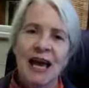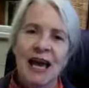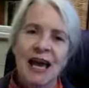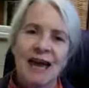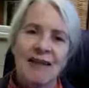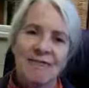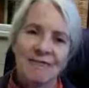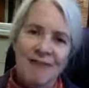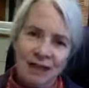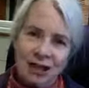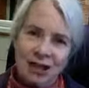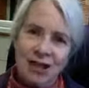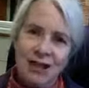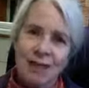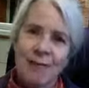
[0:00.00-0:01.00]
and
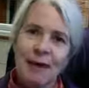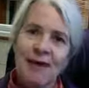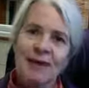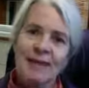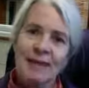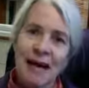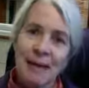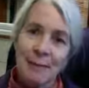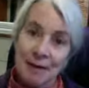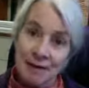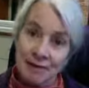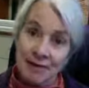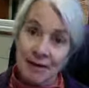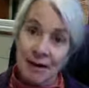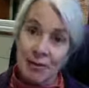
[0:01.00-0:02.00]
eventually by the time it's
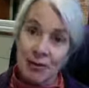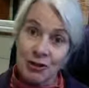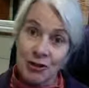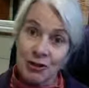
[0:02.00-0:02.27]
available to